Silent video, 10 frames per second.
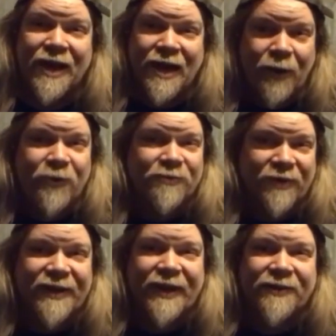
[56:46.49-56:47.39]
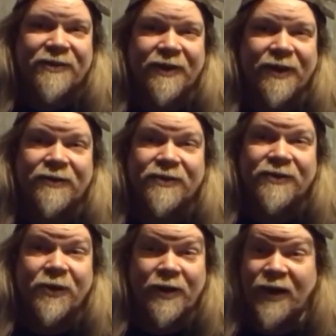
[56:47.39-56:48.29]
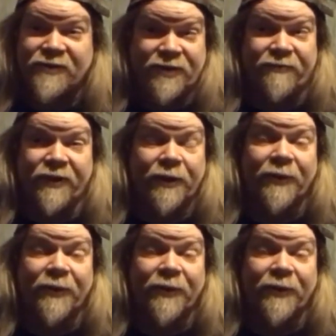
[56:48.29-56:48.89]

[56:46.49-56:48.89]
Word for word: I was a guest there, so, and I did really